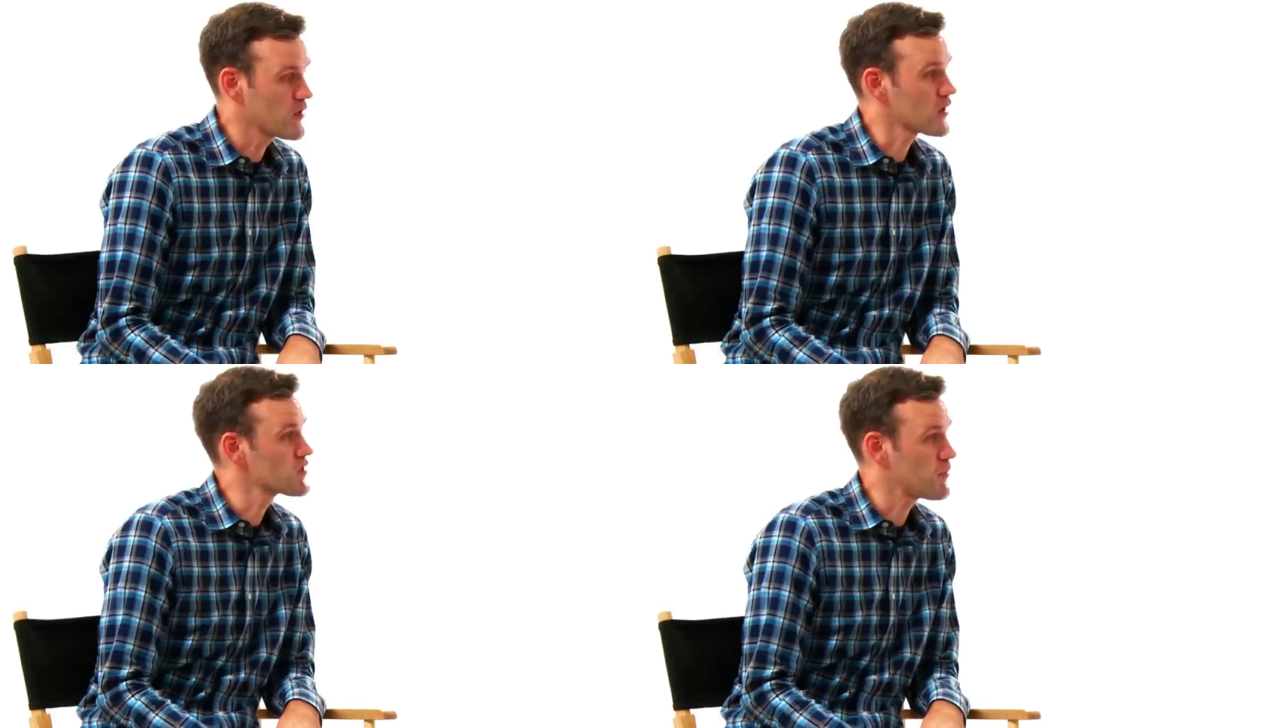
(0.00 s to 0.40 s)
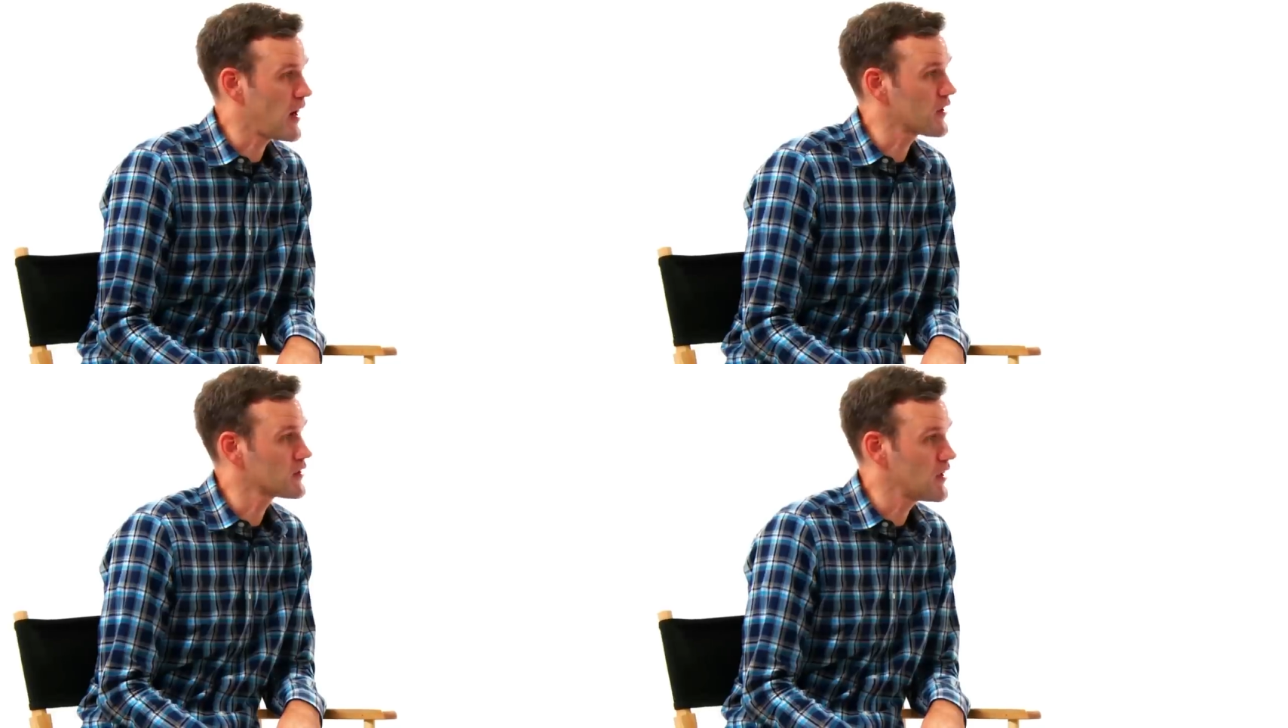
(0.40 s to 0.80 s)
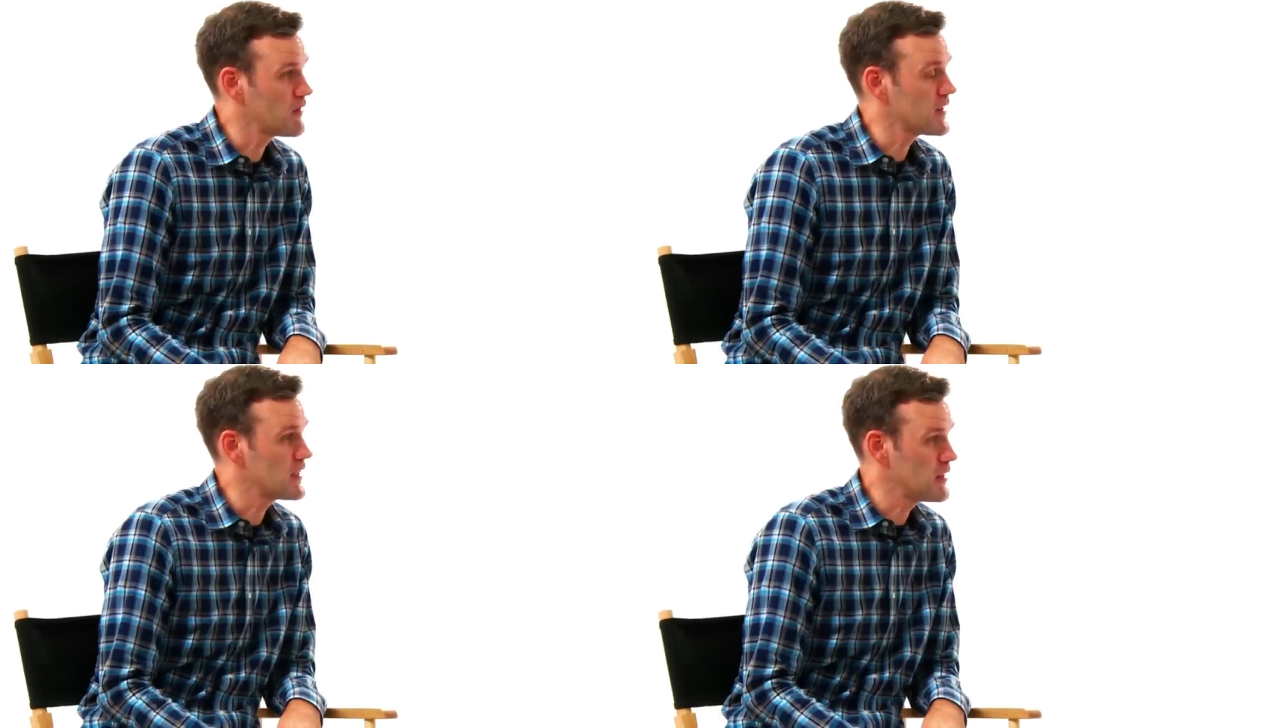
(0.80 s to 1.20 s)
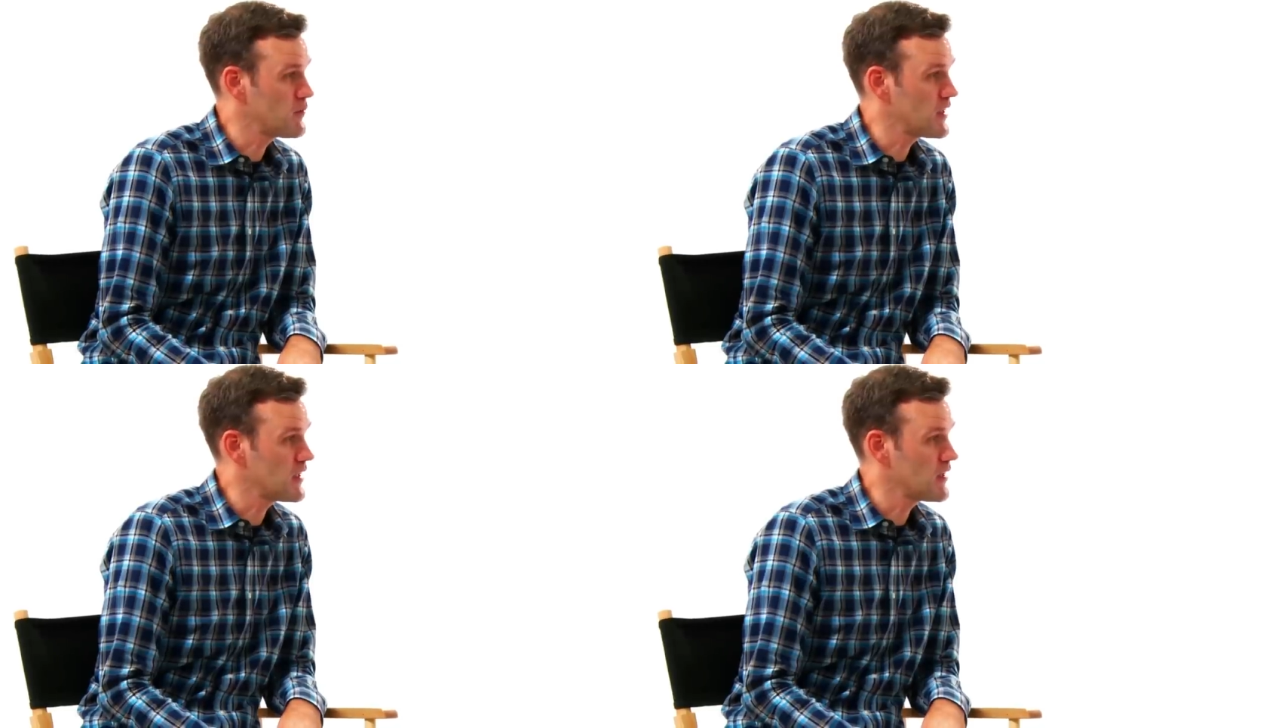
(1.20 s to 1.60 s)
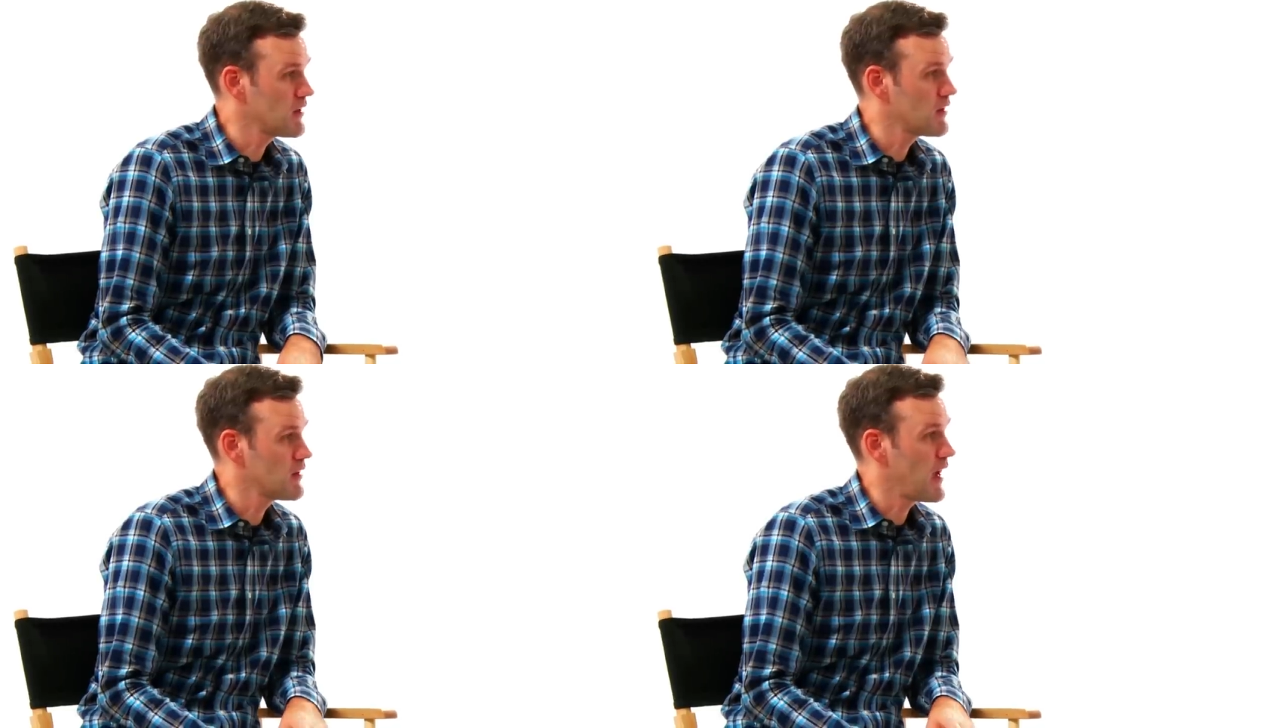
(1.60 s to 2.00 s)
have your expired love EP
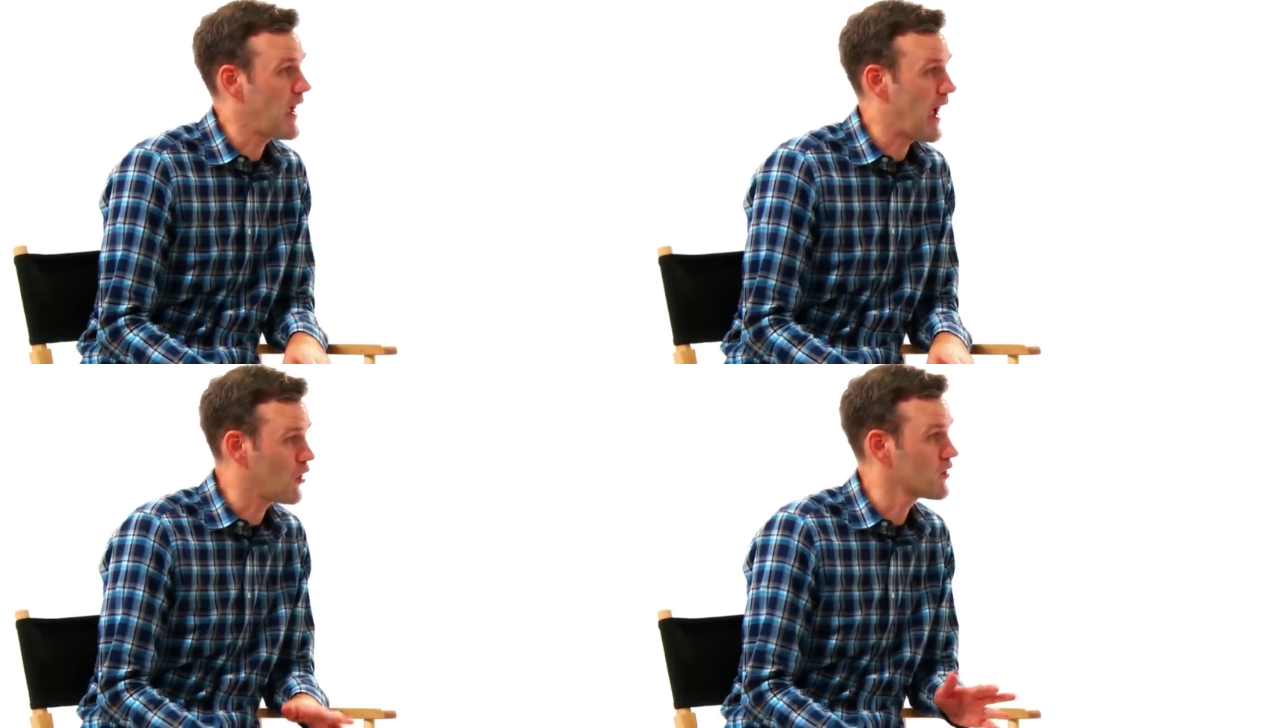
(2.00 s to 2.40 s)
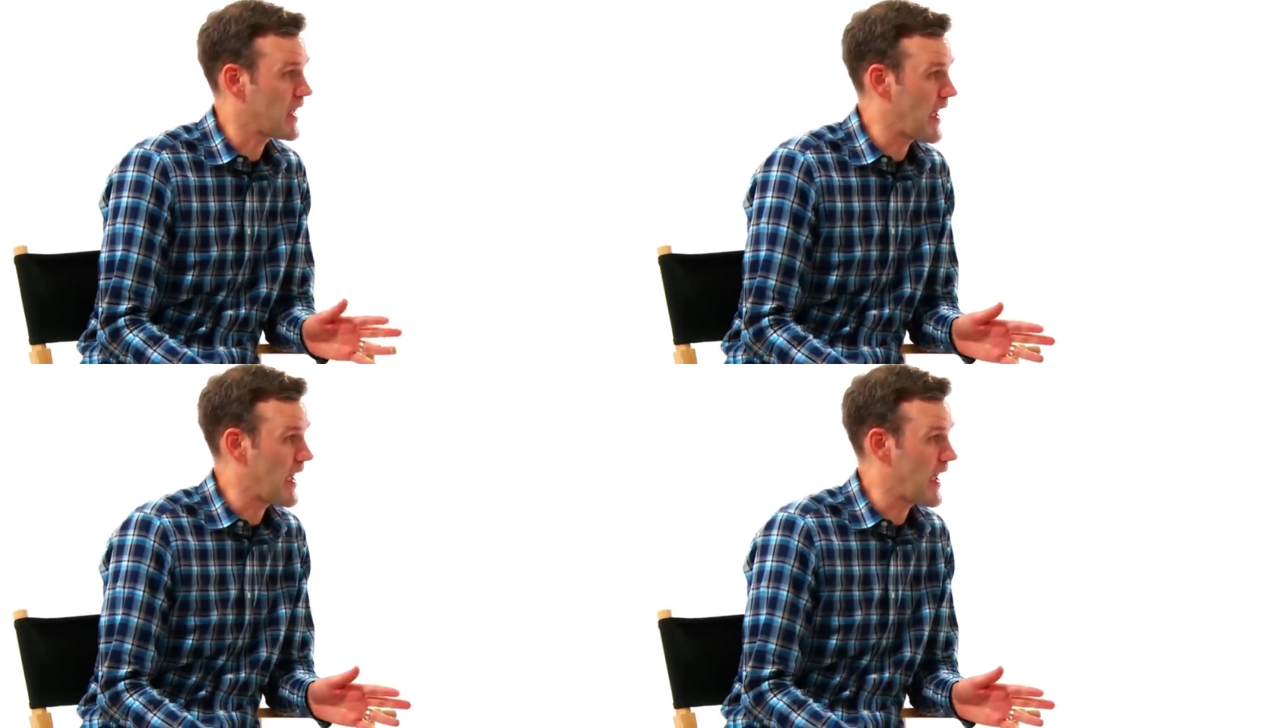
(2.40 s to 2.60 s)
out